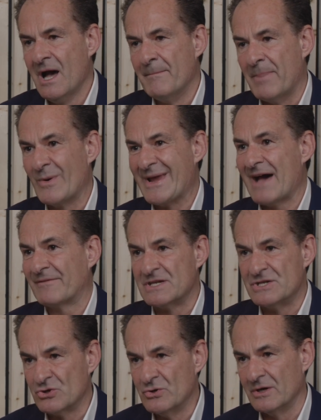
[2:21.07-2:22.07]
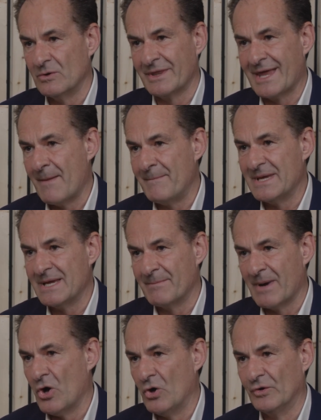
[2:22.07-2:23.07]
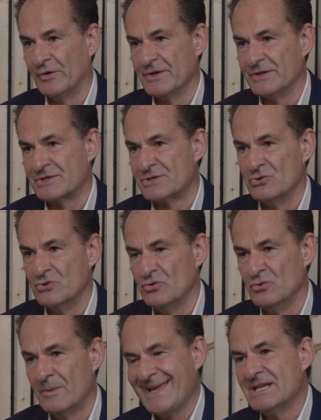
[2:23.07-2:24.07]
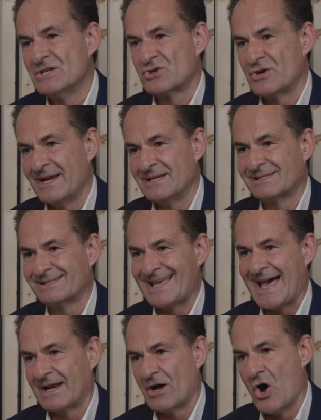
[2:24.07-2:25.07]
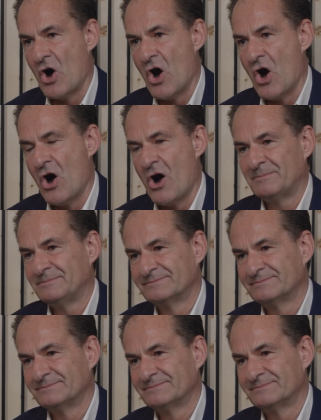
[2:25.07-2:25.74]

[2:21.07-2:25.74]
But we have to do it without being beholden to interests that are